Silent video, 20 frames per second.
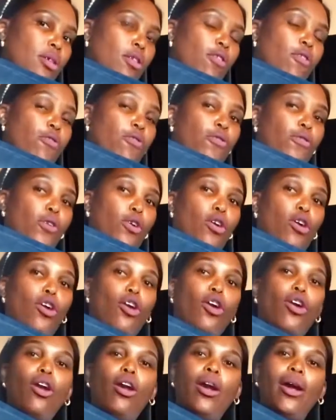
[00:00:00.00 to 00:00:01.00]

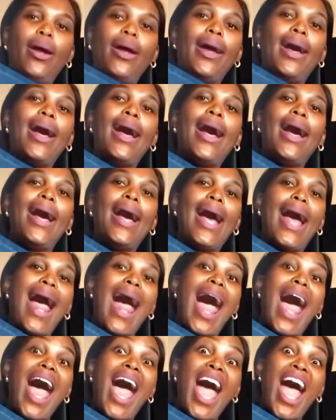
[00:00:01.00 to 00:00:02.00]
for
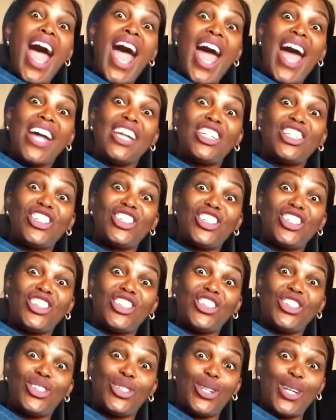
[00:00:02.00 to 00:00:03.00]
100
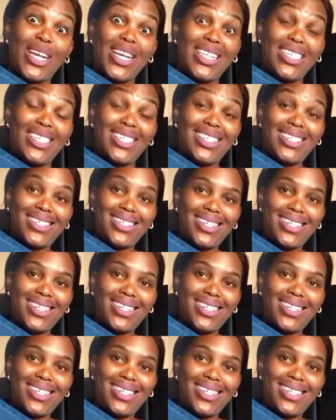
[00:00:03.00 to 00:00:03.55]
rands.